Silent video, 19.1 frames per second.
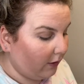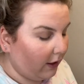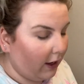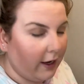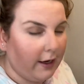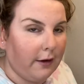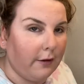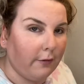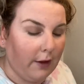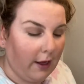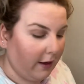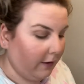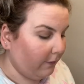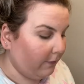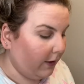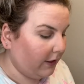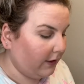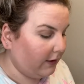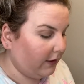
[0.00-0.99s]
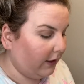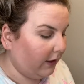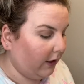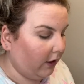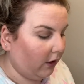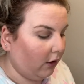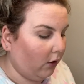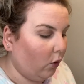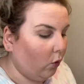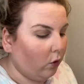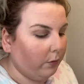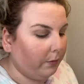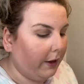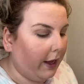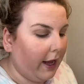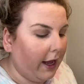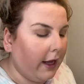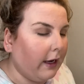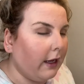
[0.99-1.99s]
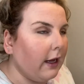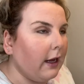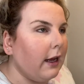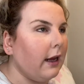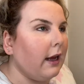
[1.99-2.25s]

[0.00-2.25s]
kind of like feisty little old man.